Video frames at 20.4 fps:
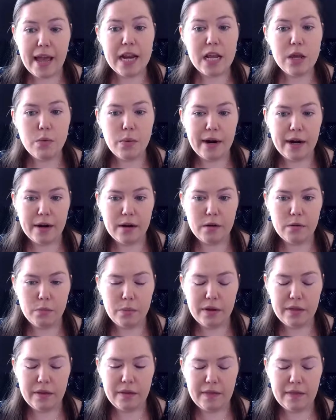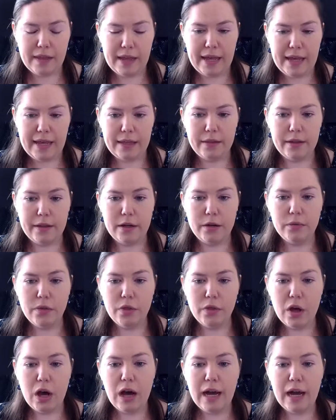anywhere within the halo.
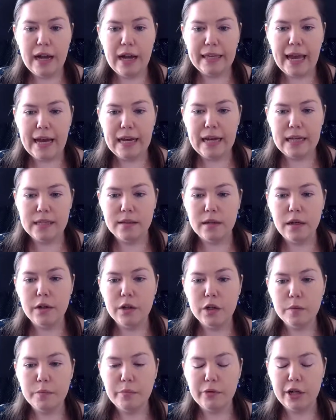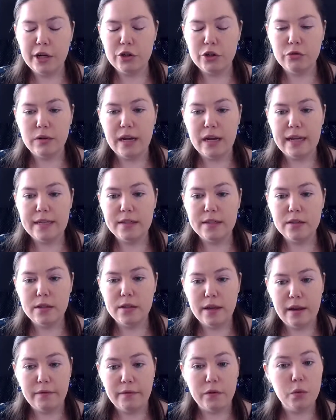The hot gas is underpressurized
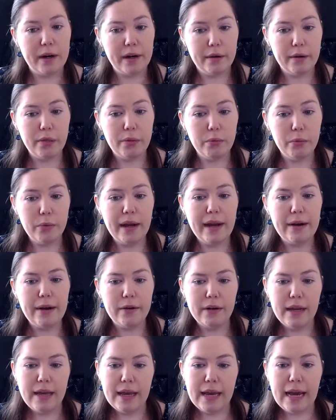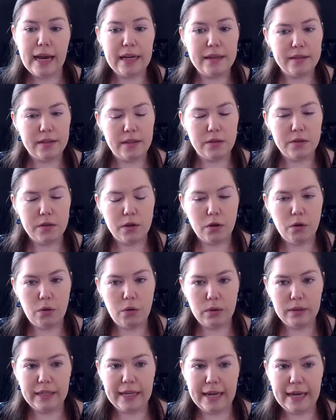everywhere throughout, as is the
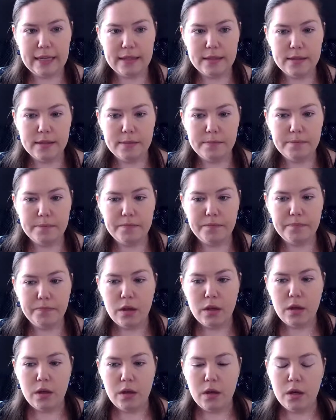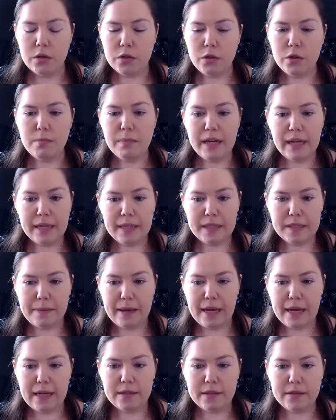cold gas. So you might
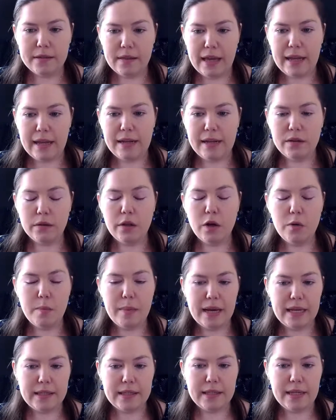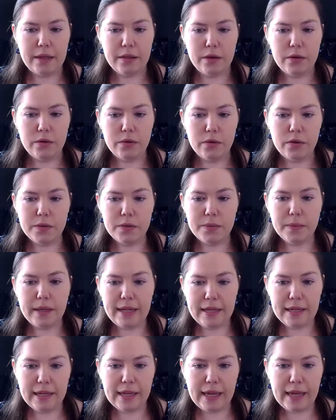expect that in the low mass halo, this
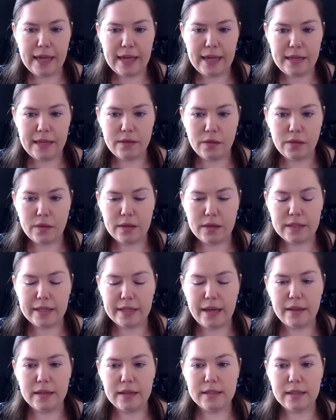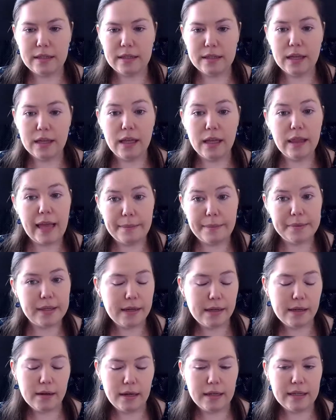would indicate that this galaxy is
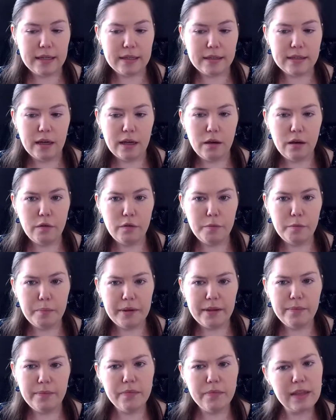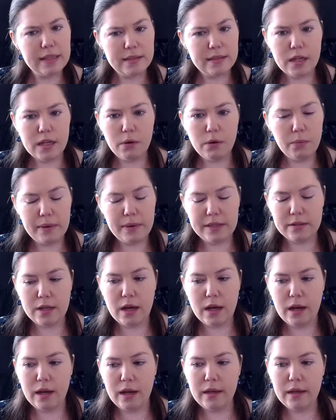collapsing in on itself, but that's not what we saw